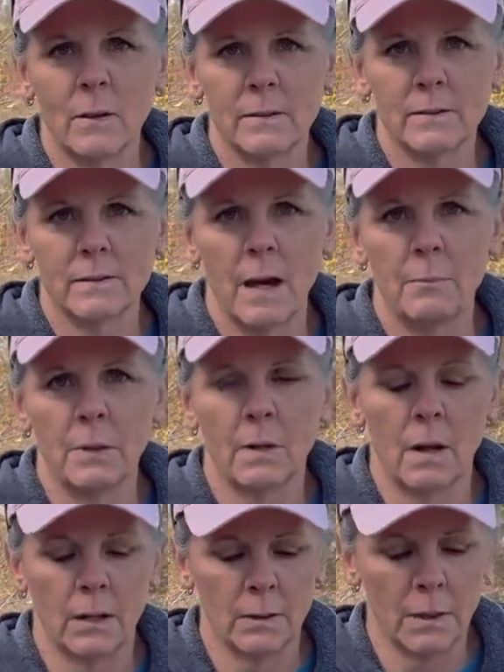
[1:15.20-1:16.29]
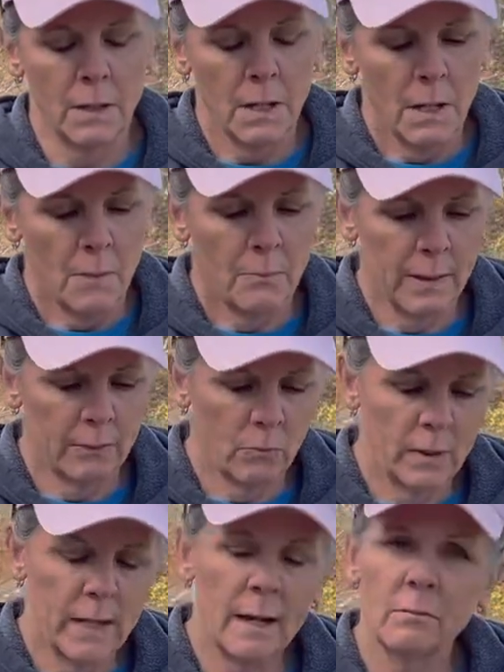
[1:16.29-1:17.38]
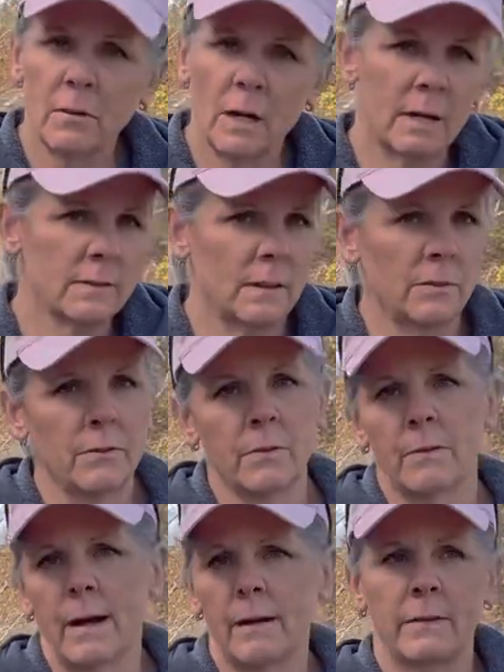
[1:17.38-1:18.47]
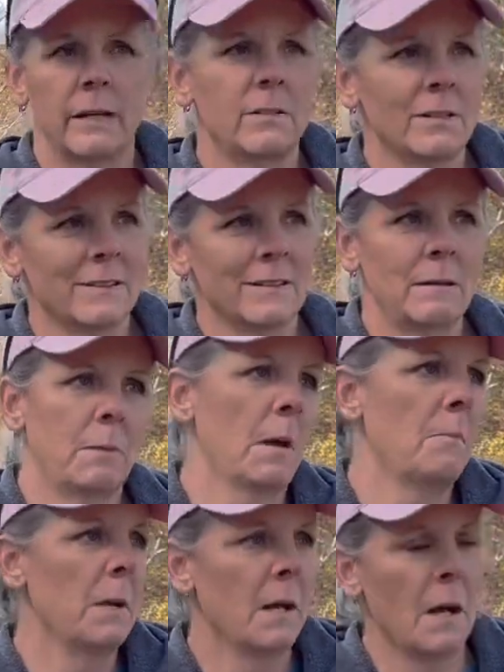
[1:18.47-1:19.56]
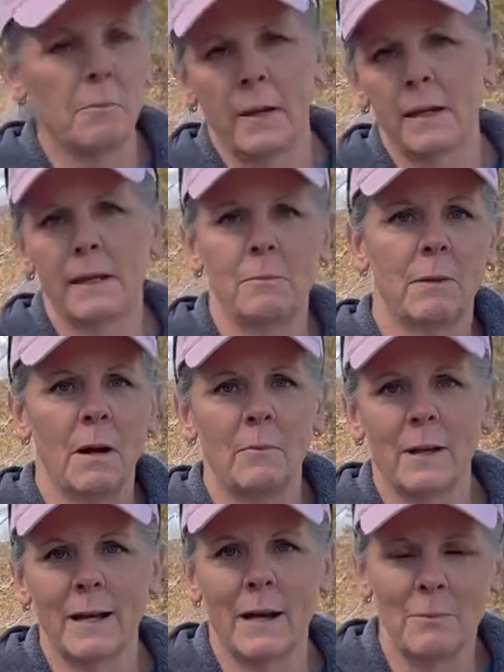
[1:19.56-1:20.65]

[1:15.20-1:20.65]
to stop your auger. But we have rocks under the ground. They just keep coming up. They keep coming up